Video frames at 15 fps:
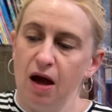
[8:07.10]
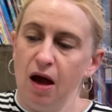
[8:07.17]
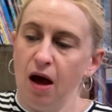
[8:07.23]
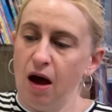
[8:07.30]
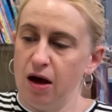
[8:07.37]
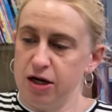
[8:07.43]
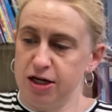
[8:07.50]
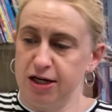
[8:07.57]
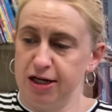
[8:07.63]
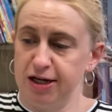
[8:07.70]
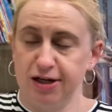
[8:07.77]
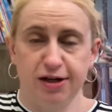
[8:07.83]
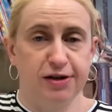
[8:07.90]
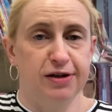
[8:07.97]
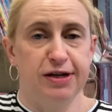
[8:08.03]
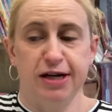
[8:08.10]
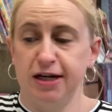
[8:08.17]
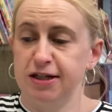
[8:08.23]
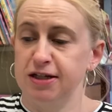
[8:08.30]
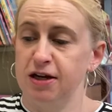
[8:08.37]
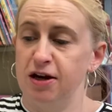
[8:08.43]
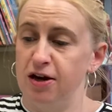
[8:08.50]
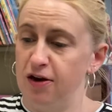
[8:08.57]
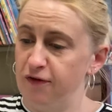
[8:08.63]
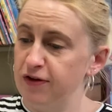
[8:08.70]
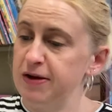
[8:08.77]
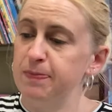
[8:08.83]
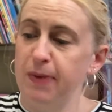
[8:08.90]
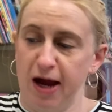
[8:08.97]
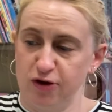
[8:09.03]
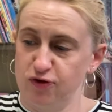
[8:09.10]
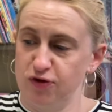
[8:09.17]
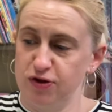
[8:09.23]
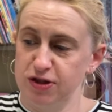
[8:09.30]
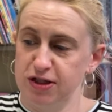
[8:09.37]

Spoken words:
"I can knit lovely patterns